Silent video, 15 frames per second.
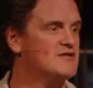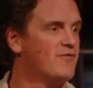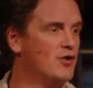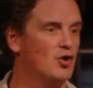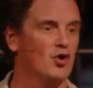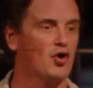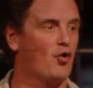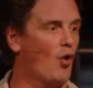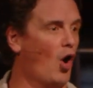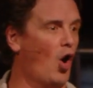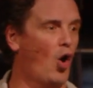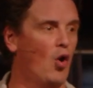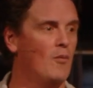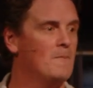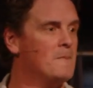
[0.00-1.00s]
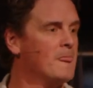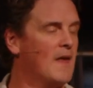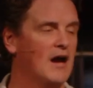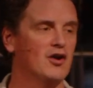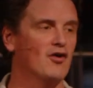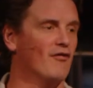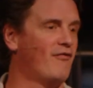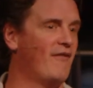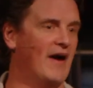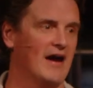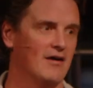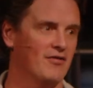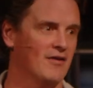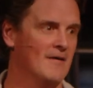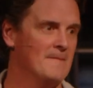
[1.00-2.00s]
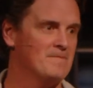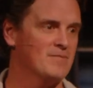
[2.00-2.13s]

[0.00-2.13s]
for you to grow in your faith.